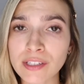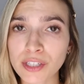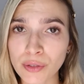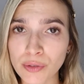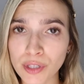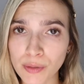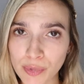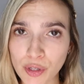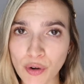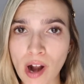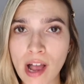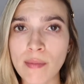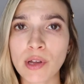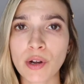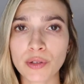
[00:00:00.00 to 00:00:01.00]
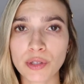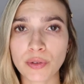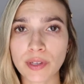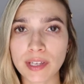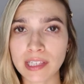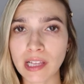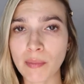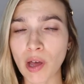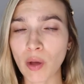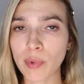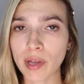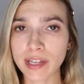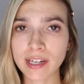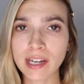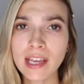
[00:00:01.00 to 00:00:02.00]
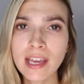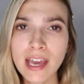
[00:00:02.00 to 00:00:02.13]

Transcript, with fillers: So subscribe and also click that bell button.